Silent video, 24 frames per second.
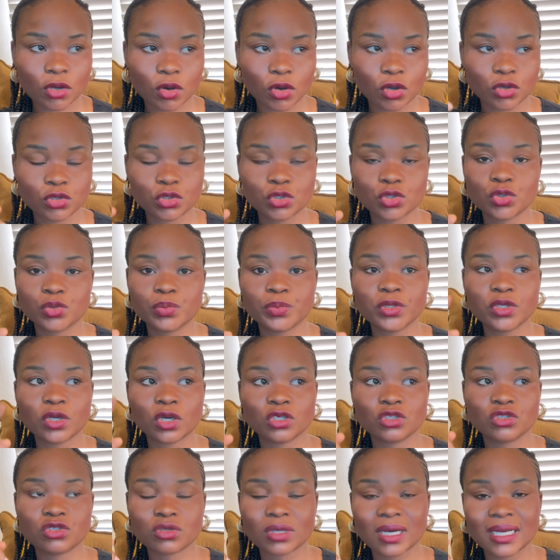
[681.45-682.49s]
or you should be
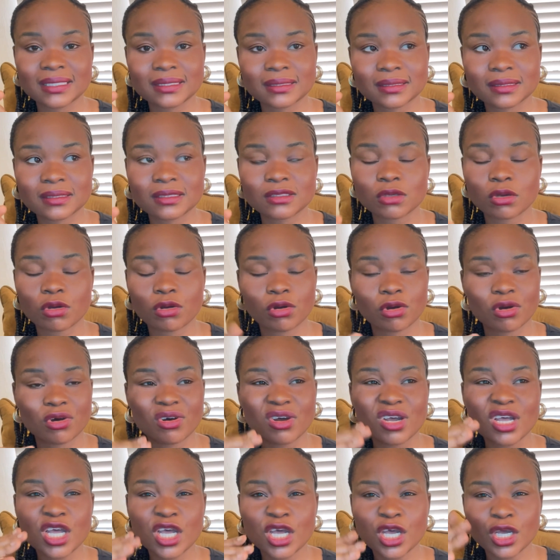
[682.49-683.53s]
on transit,
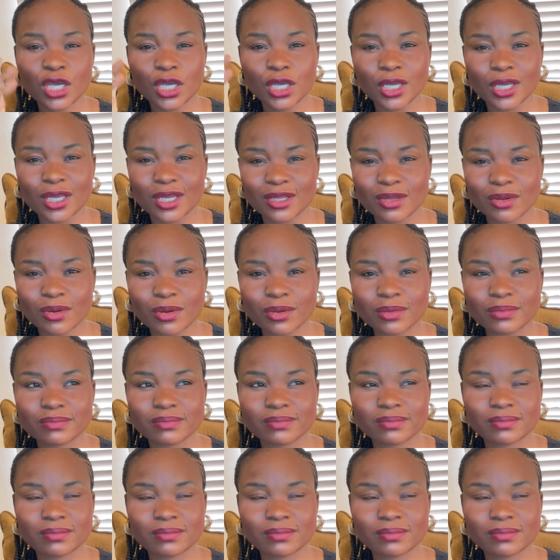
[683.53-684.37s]
or you know,